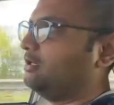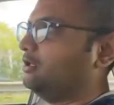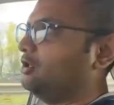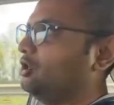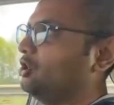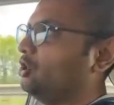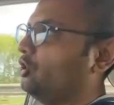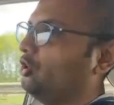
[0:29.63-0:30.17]

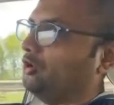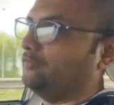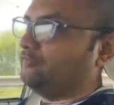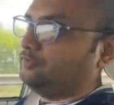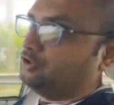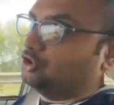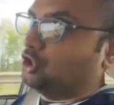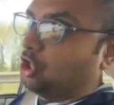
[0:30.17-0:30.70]

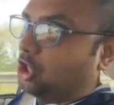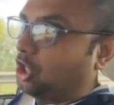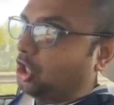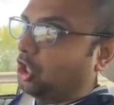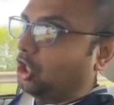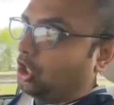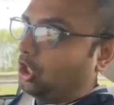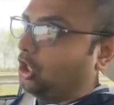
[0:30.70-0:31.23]
of
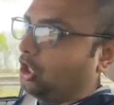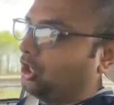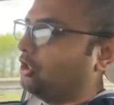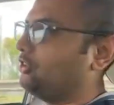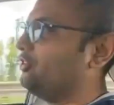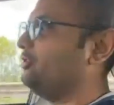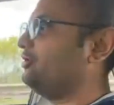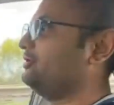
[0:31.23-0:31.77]

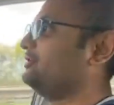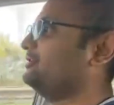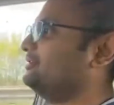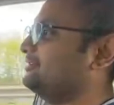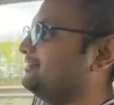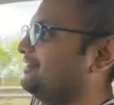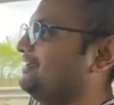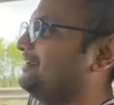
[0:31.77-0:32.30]
death.
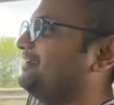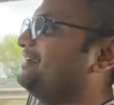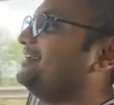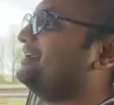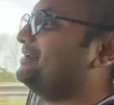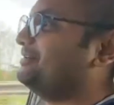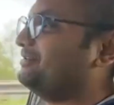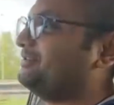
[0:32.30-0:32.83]

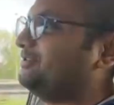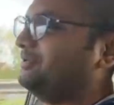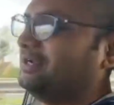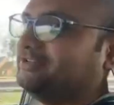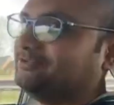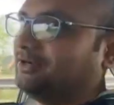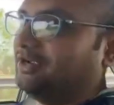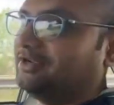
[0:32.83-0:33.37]
The
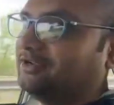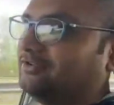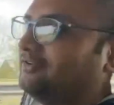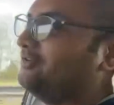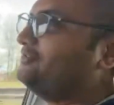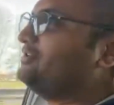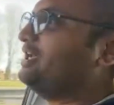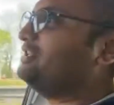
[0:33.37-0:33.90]
red triangle
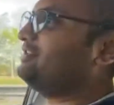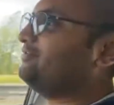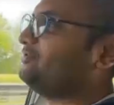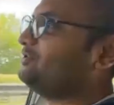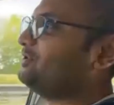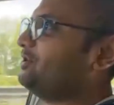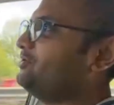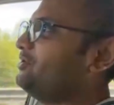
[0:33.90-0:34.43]
of death, if you
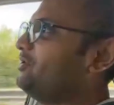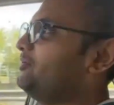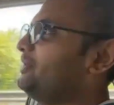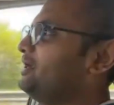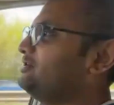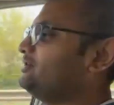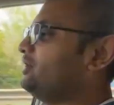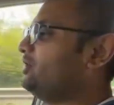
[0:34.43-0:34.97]
don't know
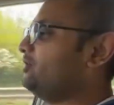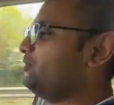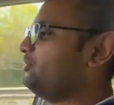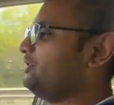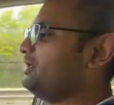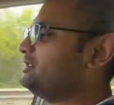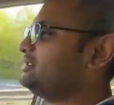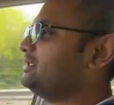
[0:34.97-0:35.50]
about Toyota
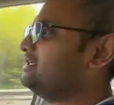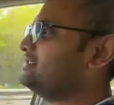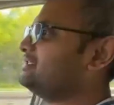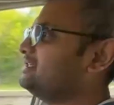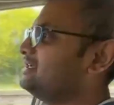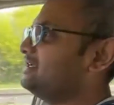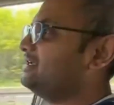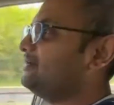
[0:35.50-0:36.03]
Priuses,
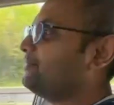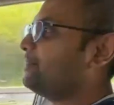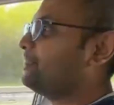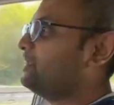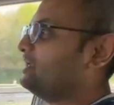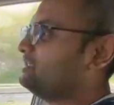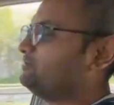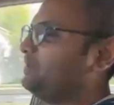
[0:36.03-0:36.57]

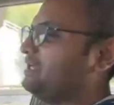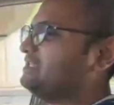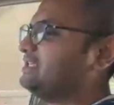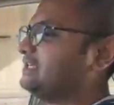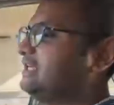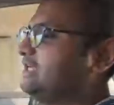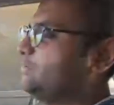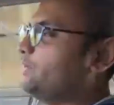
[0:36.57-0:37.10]
is
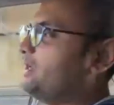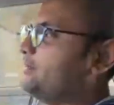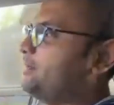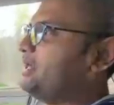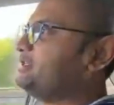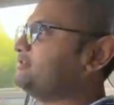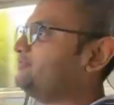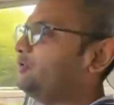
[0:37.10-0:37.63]
basically when a
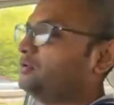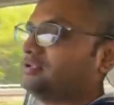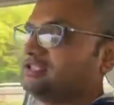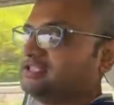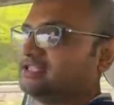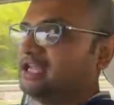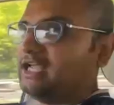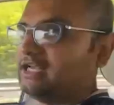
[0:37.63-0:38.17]
major fault
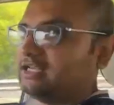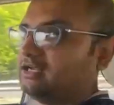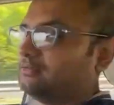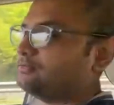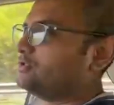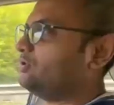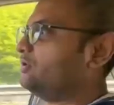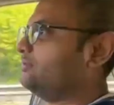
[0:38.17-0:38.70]
is there, it
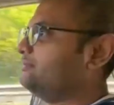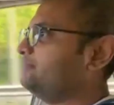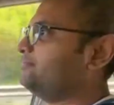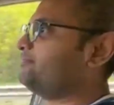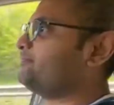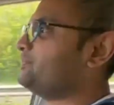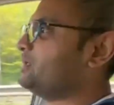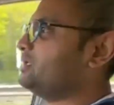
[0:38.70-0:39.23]
comes
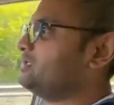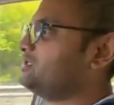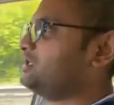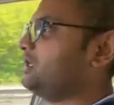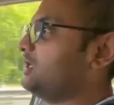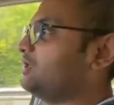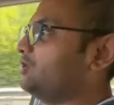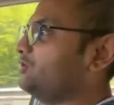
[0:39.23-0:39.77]
on. So
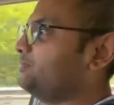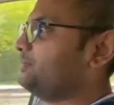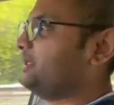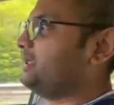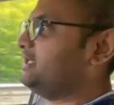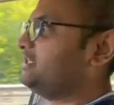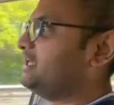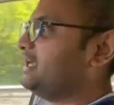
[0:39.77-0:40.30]
it could
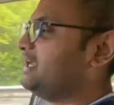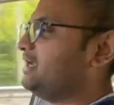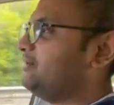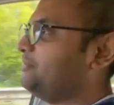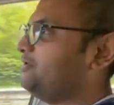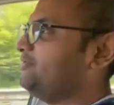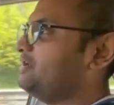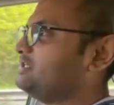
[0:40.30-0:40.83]
be that I'm
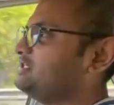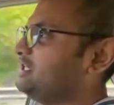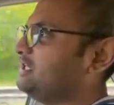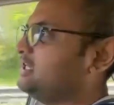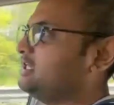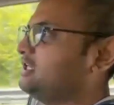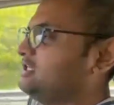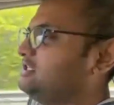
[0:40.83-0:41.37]
investing
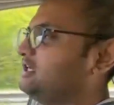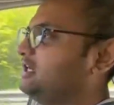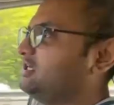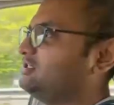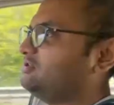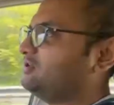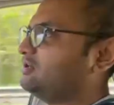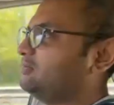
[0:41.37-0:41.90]
in a
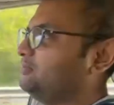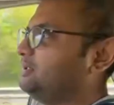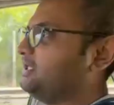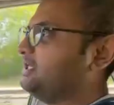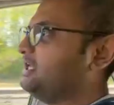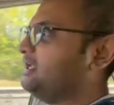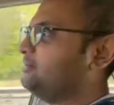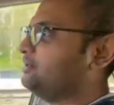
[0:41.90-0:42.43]
dud or a
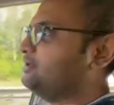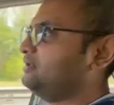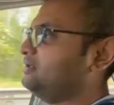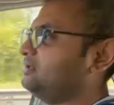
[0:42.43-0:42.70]
complete lemon,